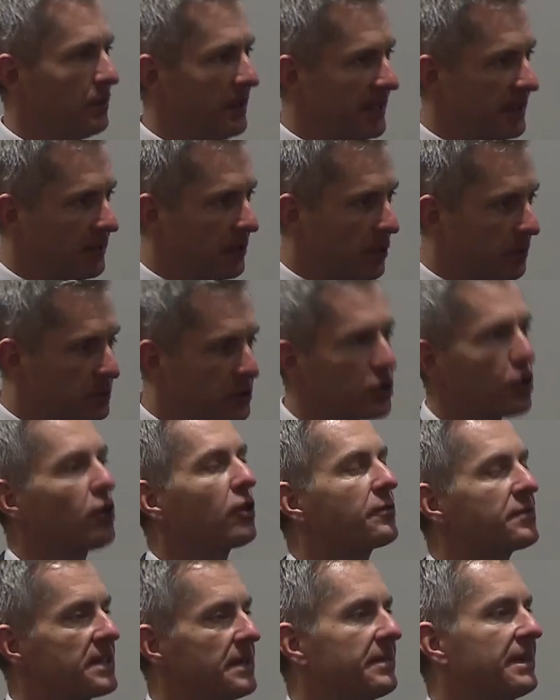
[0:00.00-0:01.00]
We can
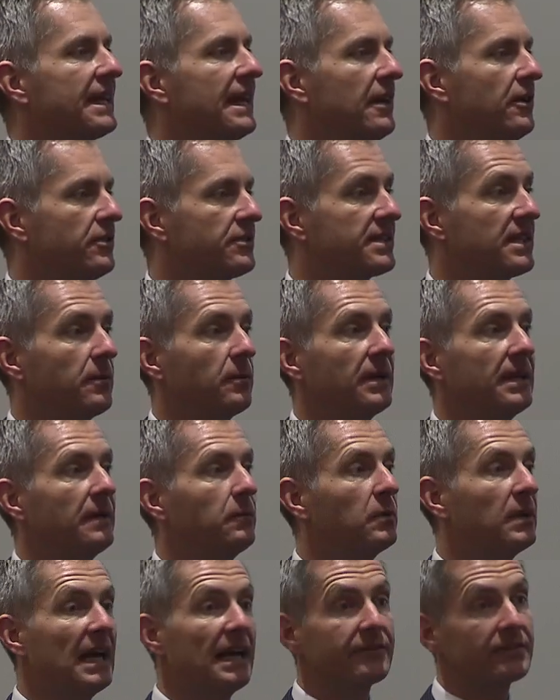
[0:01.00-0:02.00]
observe something else that we
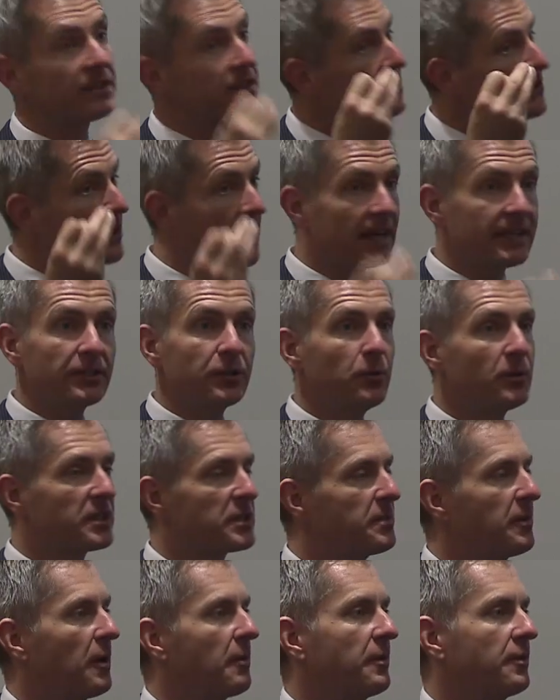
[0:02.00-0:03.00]
will have to design a new
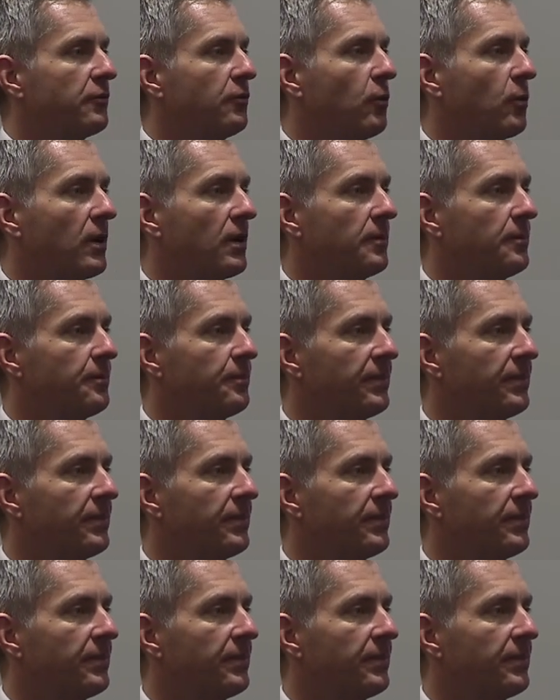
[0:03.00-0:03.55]
experiment for.